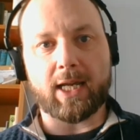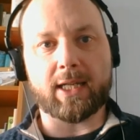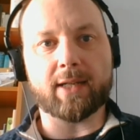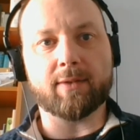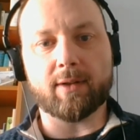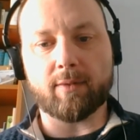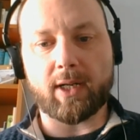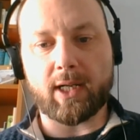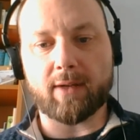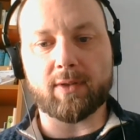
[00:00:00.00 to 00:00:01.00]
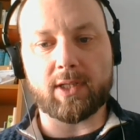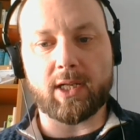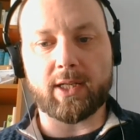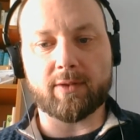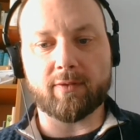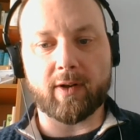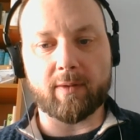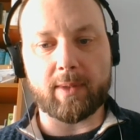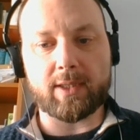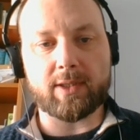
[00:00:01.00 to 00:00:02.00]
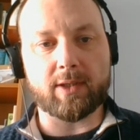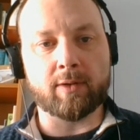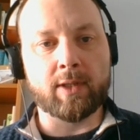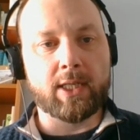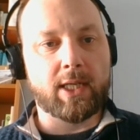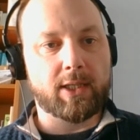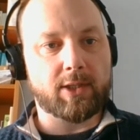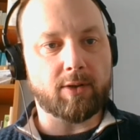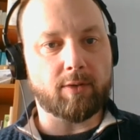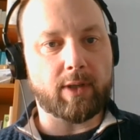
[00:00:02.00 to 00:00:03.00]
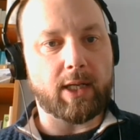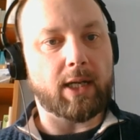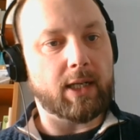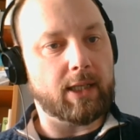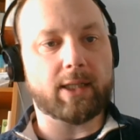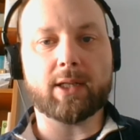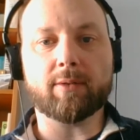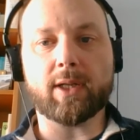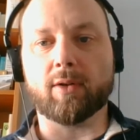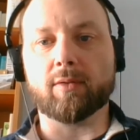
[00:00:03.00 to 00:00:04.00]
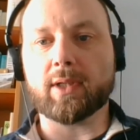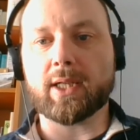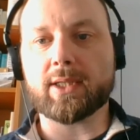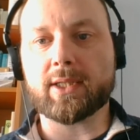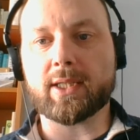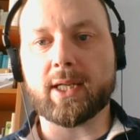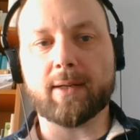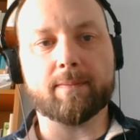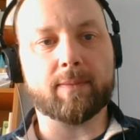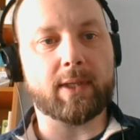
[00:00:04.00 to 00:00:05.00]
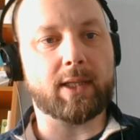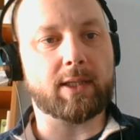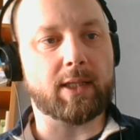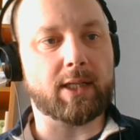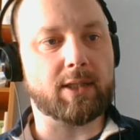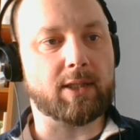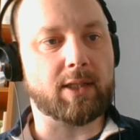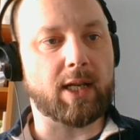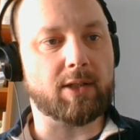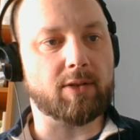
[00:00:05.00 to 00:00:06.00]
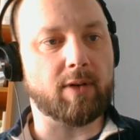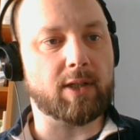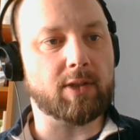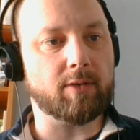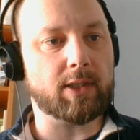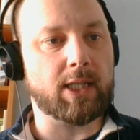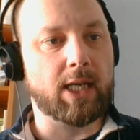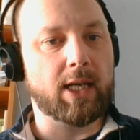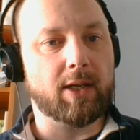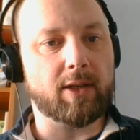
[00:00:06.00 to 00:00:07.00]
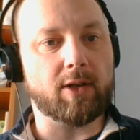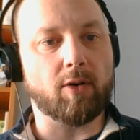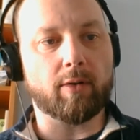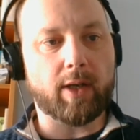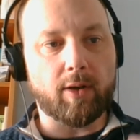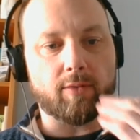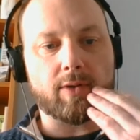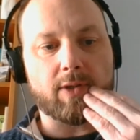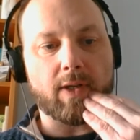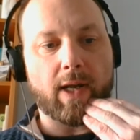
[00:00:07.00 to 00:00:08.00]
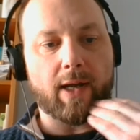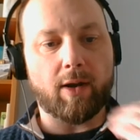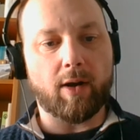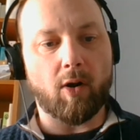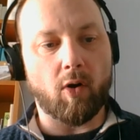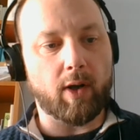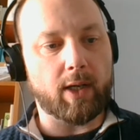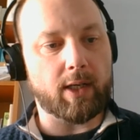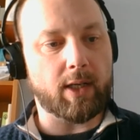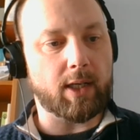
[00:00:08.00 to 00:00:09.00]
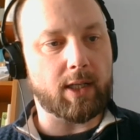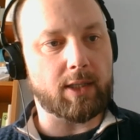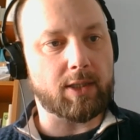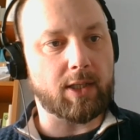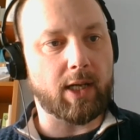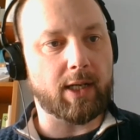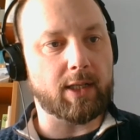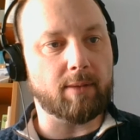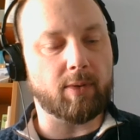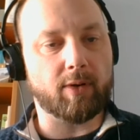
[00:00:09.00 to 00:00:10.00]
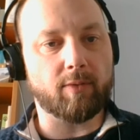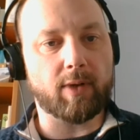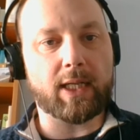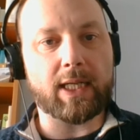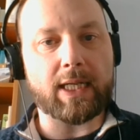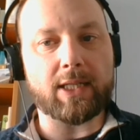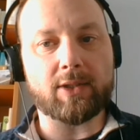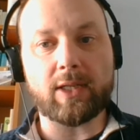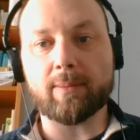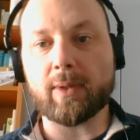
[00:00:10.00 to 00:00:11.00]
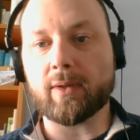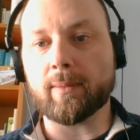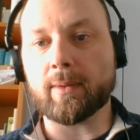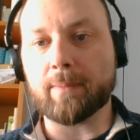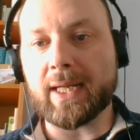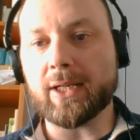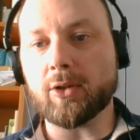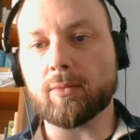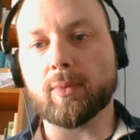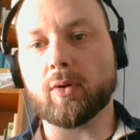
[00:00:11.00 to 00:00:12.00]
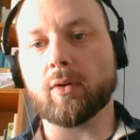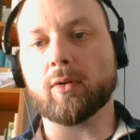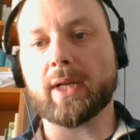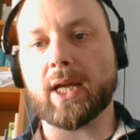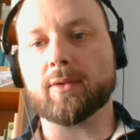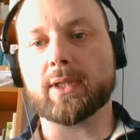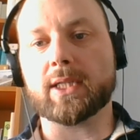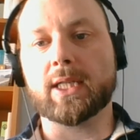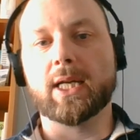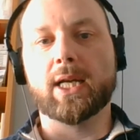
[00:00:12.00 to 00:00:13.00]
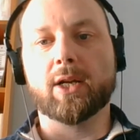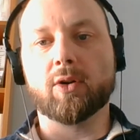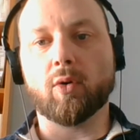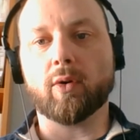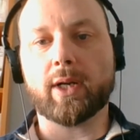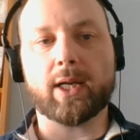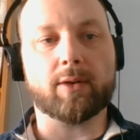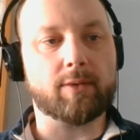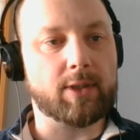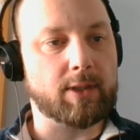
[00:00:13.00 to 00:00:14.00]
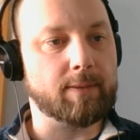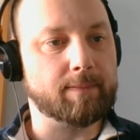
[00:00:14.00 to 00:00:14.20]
even when I have the slides in front of me. So here we go. Let's get straight to it. The courthouse on slide number 3 is the Peterborough County Courthouse.